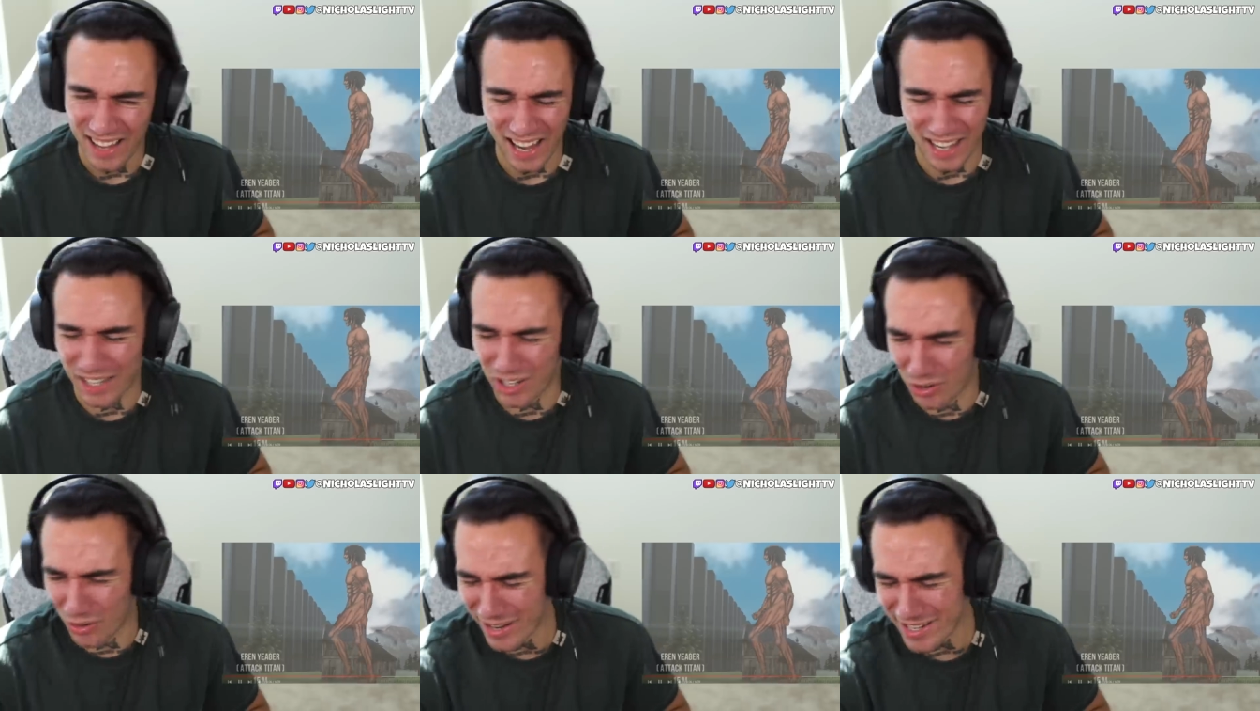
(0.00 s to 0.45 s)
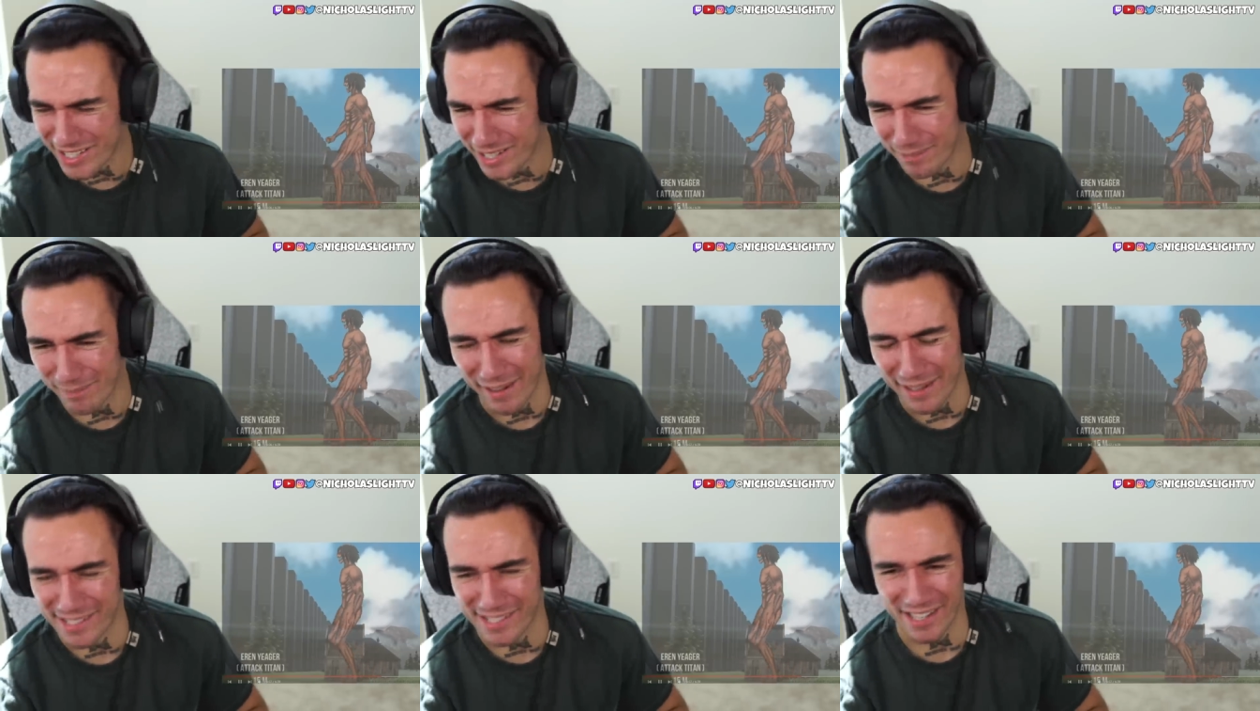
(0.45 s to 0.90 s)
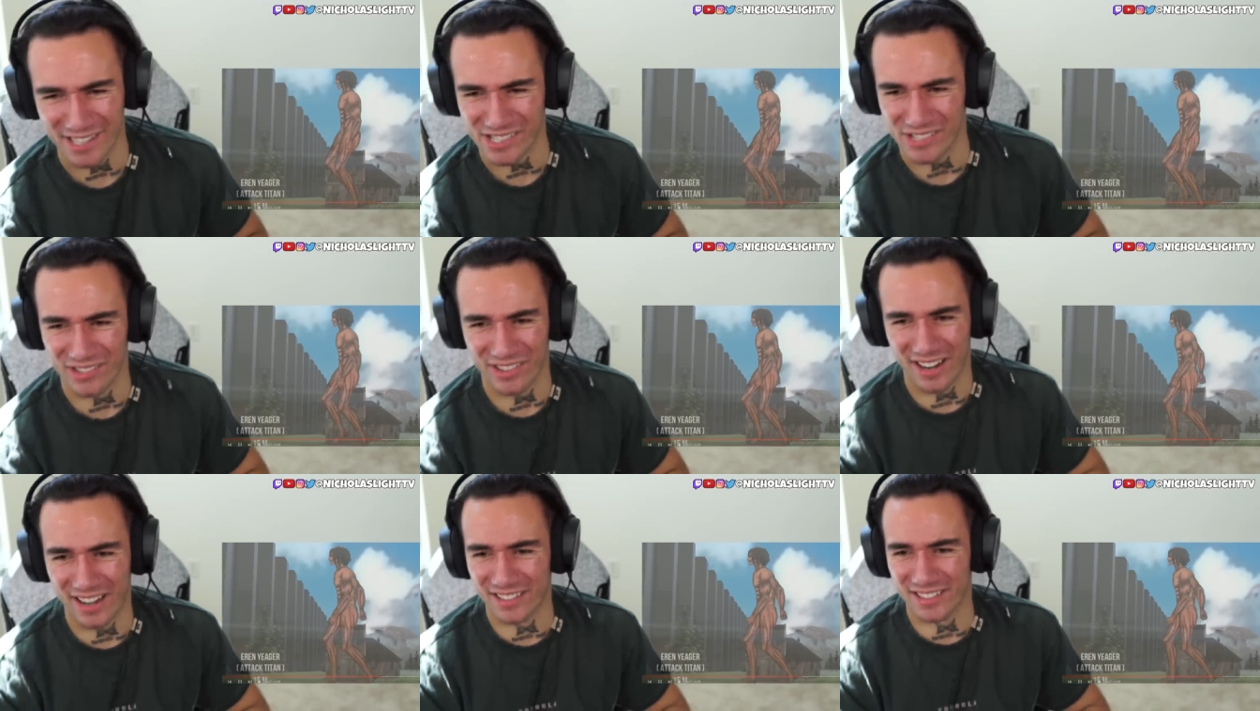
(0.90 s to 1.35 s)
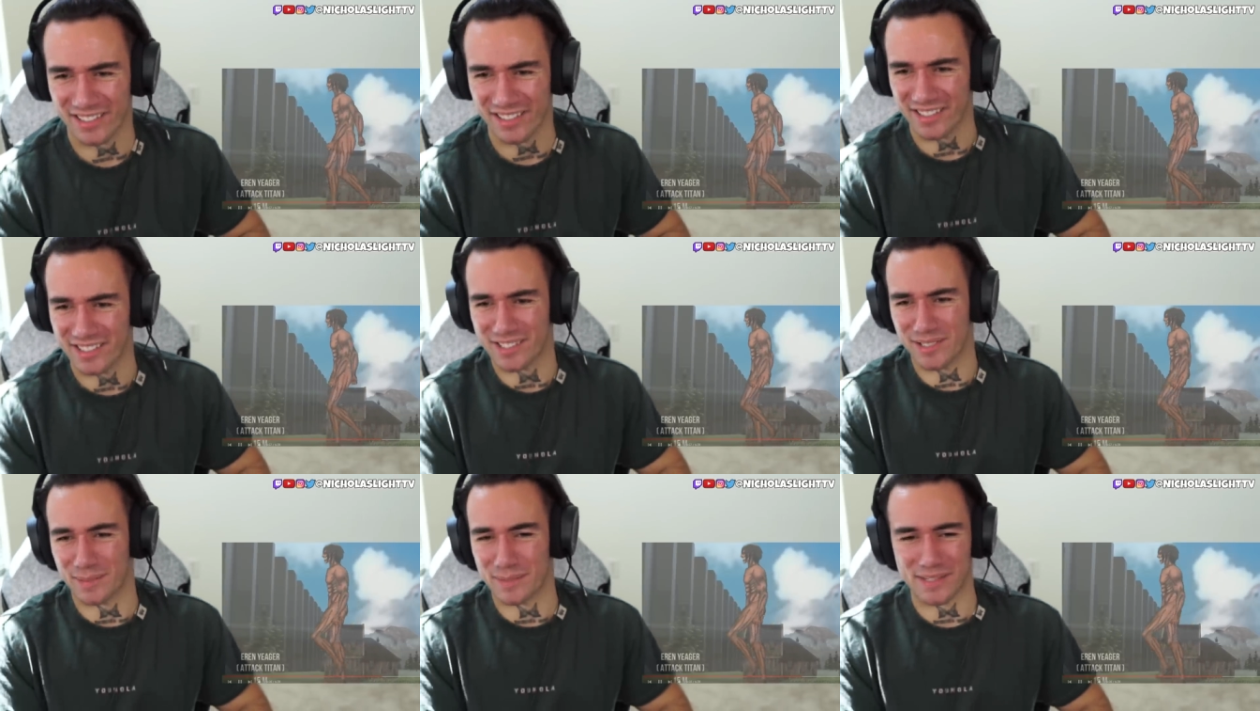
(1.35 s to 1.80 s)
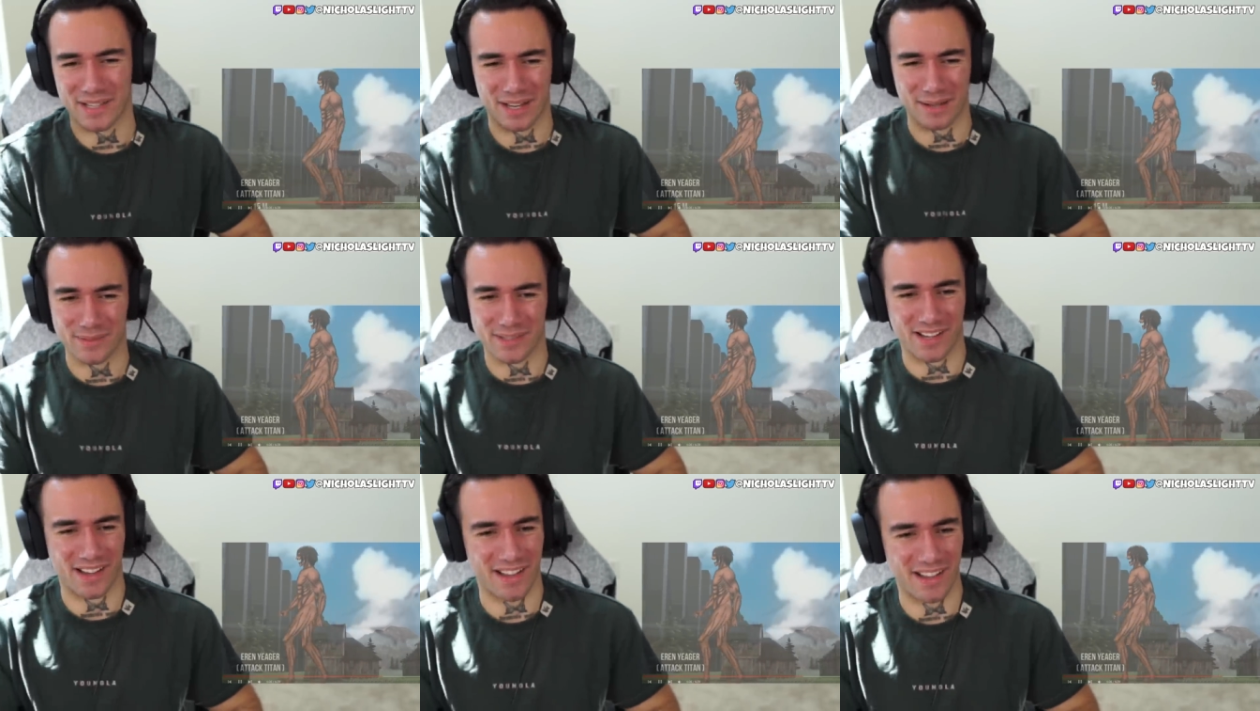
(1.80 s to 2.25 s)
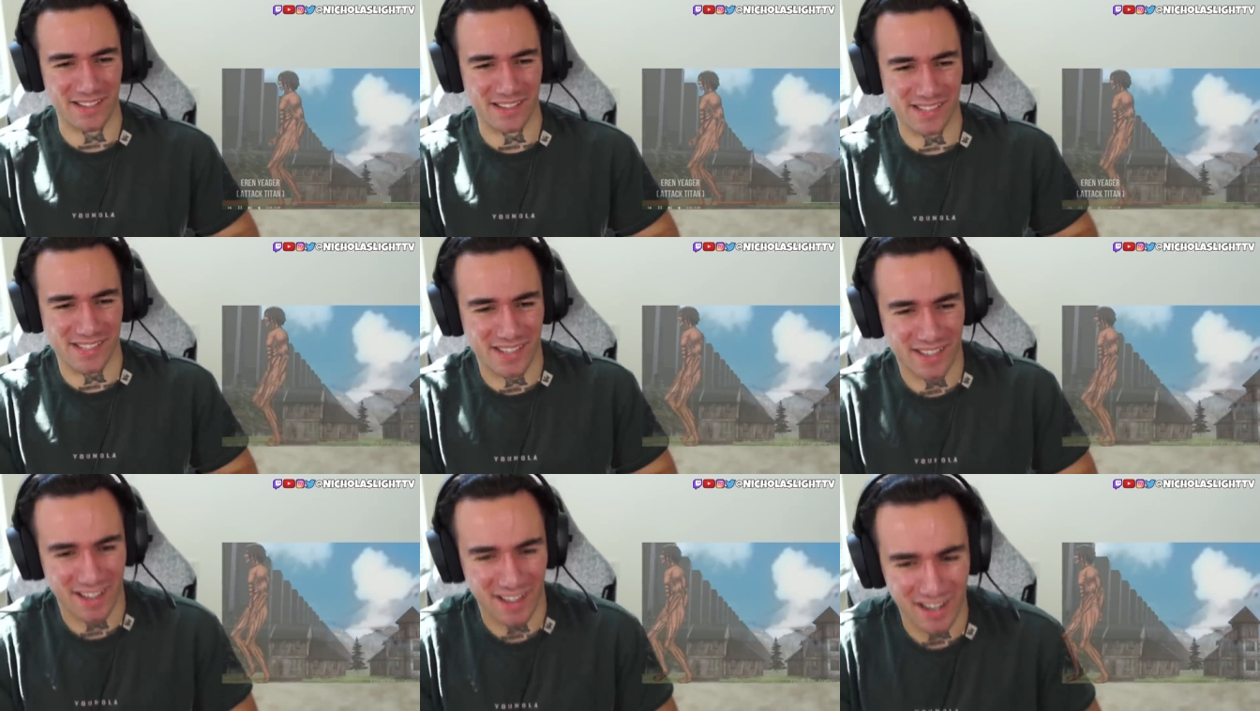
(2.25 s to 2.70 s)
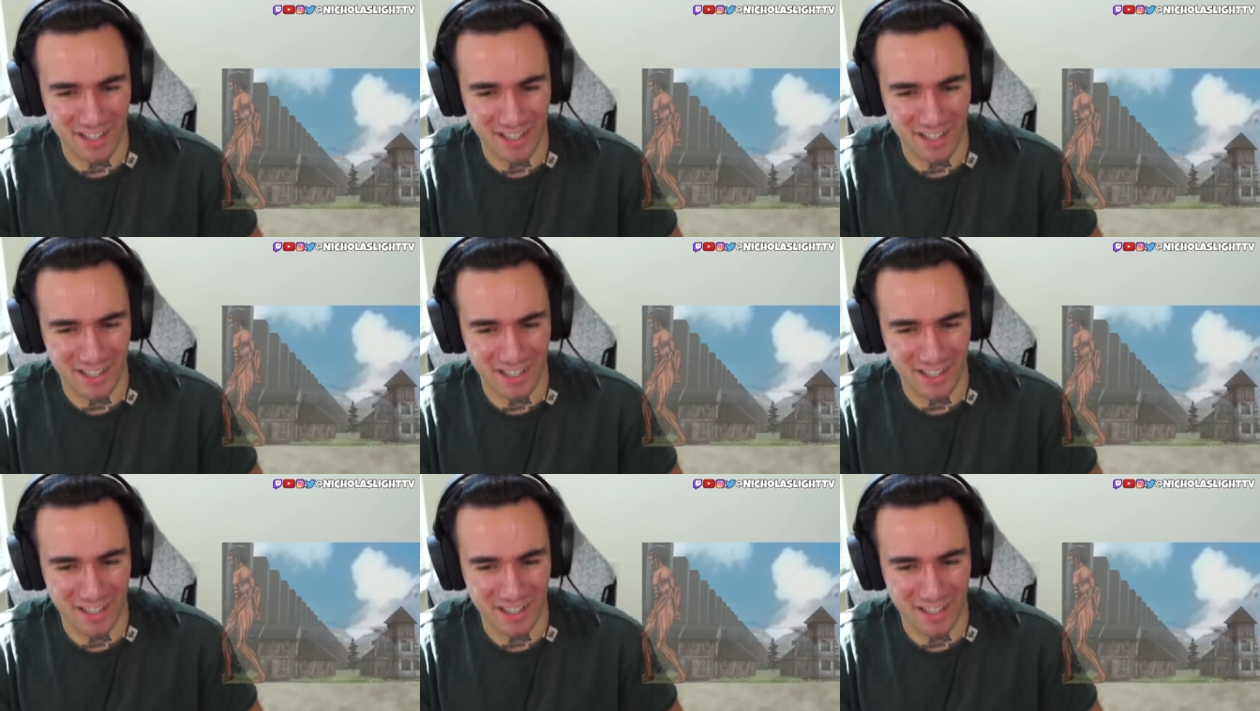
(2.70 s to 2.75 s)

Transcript: I question my sexuality sometimes, guys.